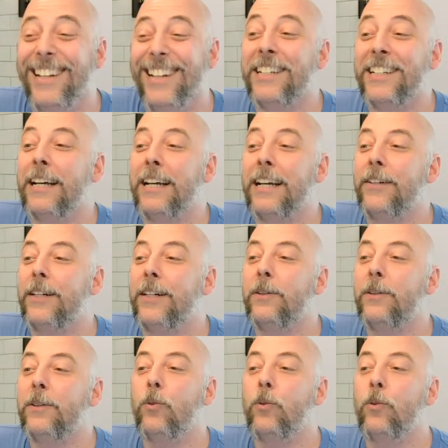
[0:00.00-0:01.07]
a
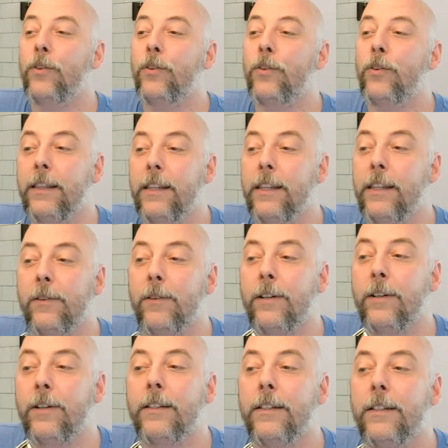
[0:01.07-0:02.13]
Wolverine thing going
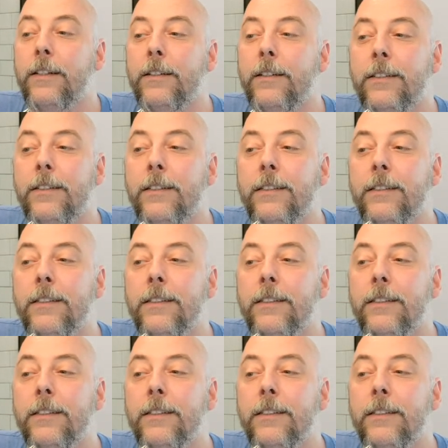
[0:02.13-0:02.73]
on there. Hold on.